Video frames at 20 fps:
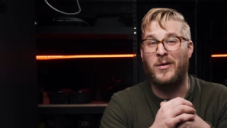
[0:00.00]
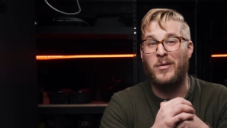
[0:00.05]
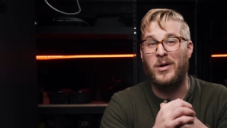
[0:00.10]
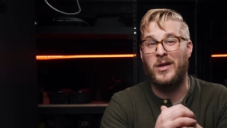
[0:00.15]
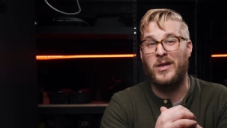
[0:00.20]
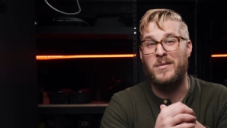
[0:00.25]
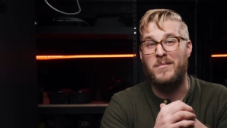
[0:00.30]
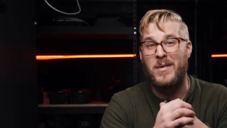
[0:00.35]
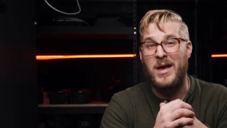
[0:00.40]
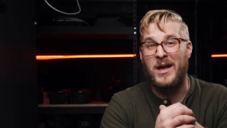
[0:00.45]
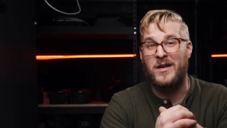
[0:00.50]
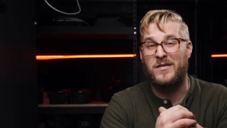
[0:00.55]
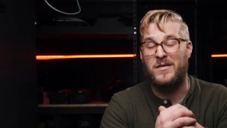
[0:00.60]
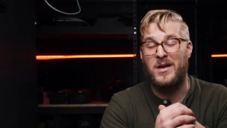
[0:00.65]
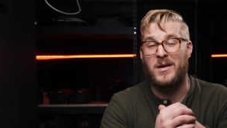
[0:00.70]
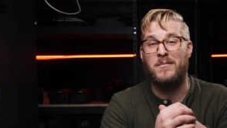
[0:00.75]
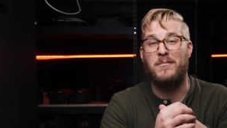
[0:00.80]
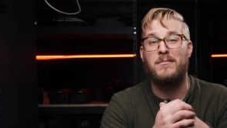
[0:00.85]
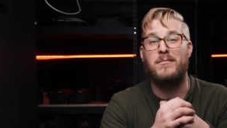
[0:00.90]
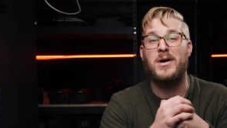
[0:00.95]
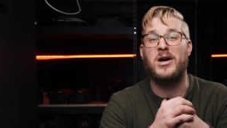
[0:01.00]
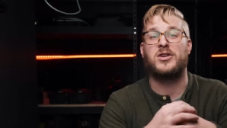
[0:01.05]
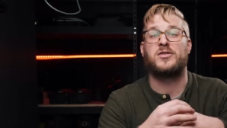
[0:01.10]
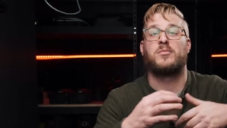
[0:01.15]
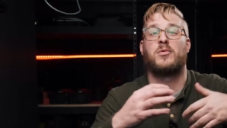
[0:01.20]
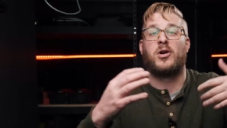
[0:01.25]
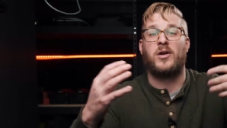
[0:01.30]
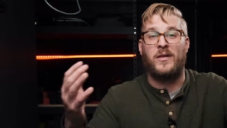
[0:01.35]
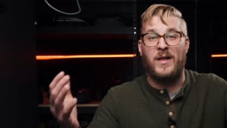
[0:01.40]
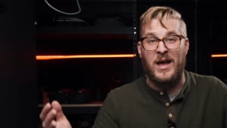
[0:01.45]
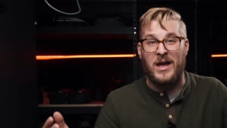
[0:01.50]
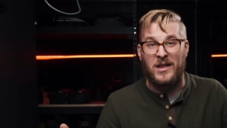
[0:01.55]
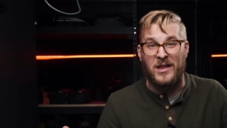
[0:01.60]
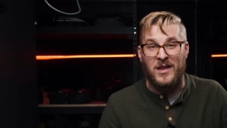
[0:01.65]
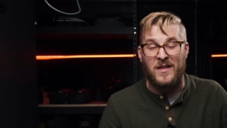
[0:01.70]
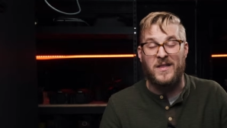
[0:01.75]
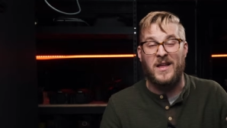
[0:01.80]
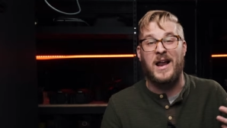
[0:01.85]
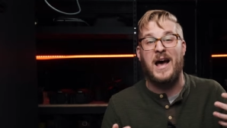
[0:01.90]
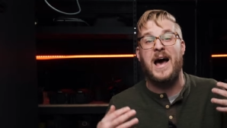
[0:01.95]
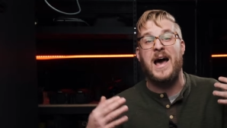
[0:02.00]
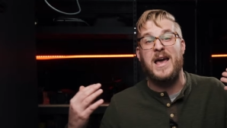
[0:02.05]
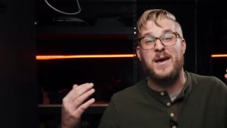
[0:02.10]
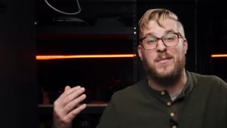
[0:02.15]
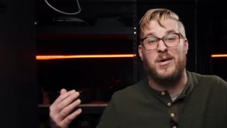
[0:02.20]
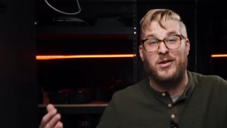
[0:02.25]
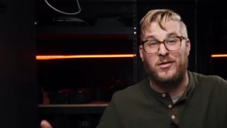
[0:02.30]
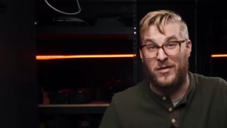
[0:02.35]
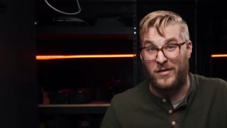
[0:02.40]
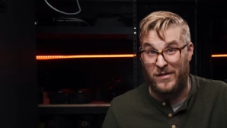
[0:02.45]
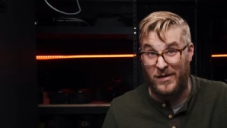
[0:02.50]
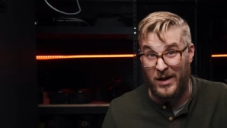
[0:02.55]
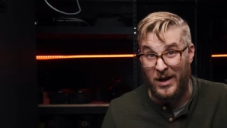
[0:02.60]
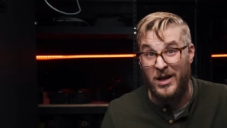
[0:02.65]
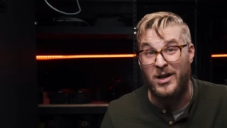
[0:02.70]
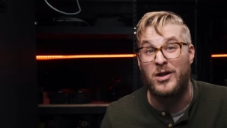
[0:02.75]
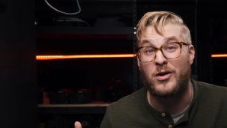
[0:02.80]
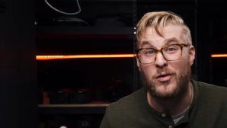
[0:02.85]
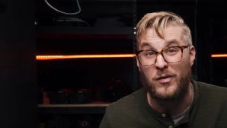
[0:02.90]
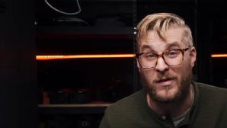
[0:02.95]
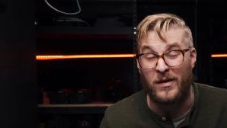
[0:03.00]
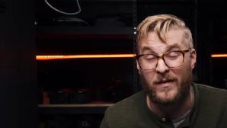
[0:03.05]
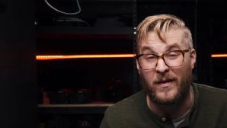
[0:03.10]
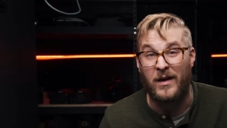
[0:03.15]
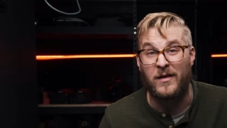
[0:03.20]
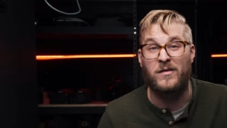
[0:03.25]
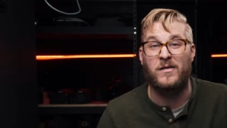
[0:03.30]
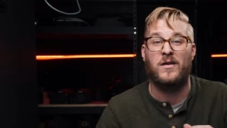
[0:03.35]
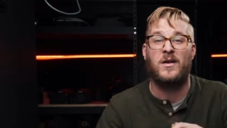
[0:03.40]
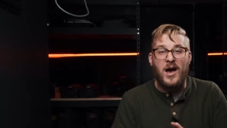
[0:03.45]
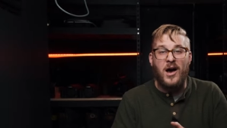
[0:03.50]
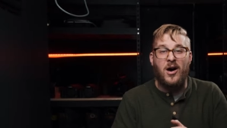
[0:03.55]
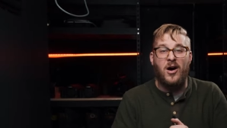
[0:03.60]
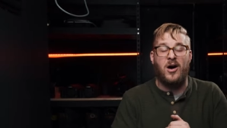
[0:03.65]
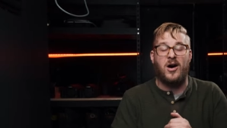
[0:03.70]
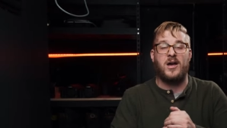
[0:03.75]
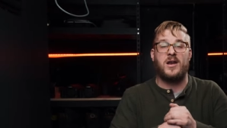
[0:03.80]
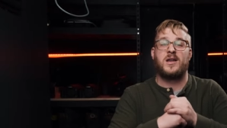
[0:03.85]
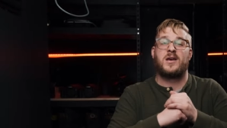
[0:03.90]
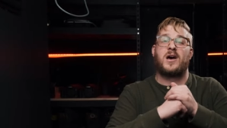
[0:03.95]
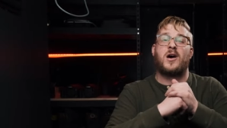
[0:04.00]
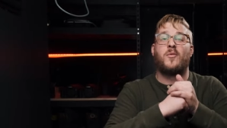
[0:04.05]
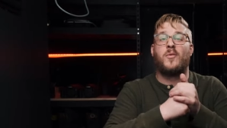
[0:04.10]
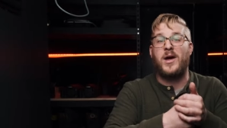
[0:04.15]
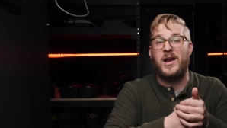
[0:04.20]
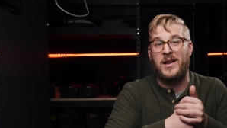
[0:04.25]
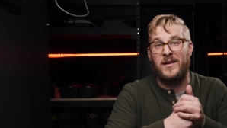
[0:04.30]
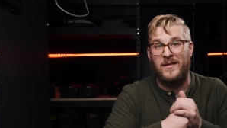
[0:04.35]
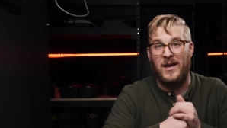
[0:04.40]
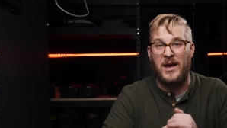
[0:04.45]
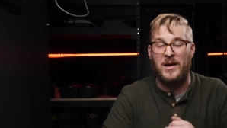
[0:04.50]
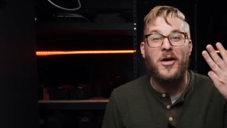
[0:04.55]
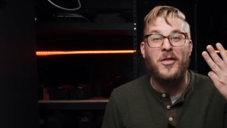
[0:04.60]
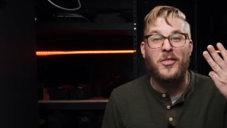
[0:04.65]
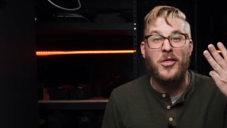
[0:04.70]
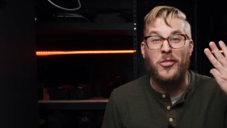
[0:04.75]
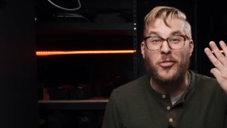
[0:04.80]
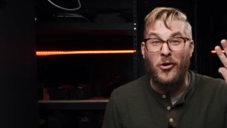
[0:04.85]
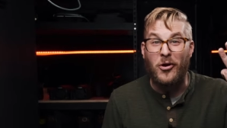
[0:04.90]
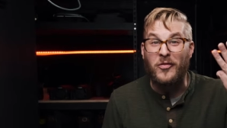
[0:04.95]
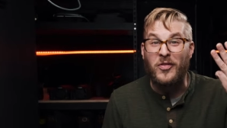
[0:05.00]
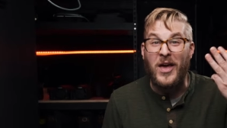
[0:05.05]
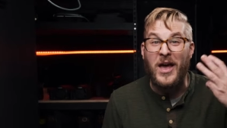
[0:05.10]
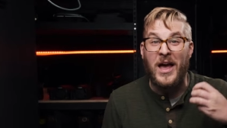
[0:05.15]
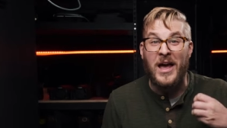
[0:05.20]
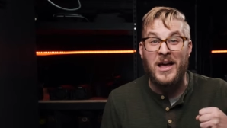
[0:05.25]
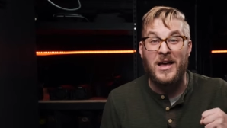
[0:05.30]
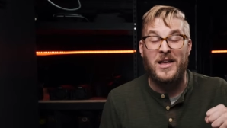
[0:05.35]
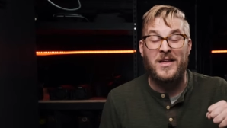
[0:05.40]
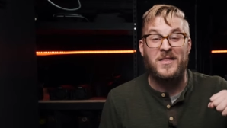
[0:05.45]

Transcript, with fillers: really makes it much more likely that I am interested in using this on a wedding day. The third thing